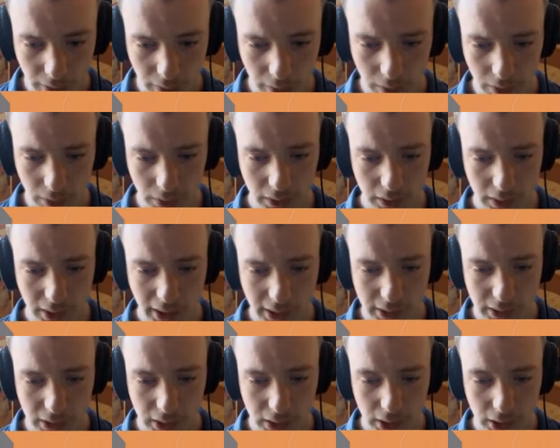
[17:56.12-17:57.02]

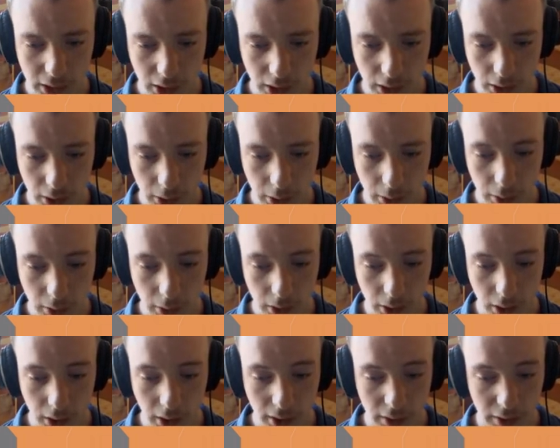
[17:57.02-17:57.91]
that's the
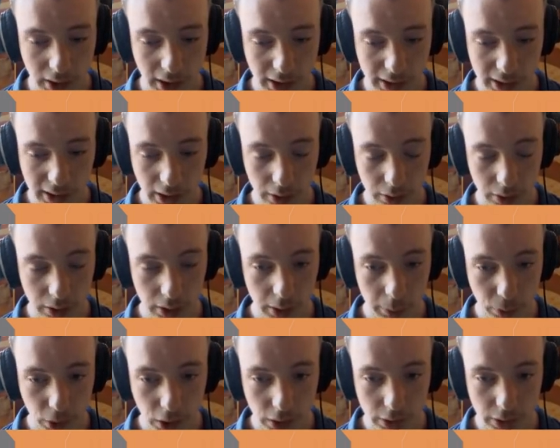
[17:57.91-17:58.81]

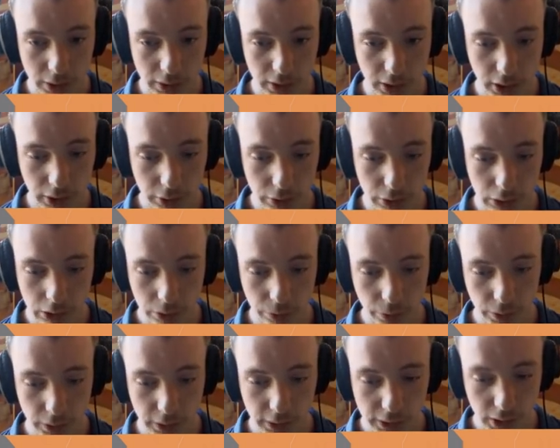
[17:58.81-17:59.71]
process that I
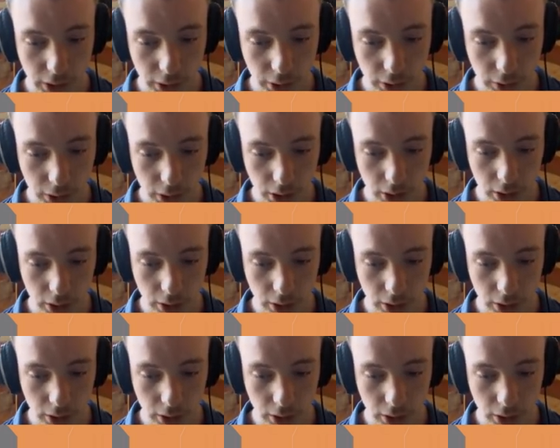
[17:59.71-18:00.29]
used for designing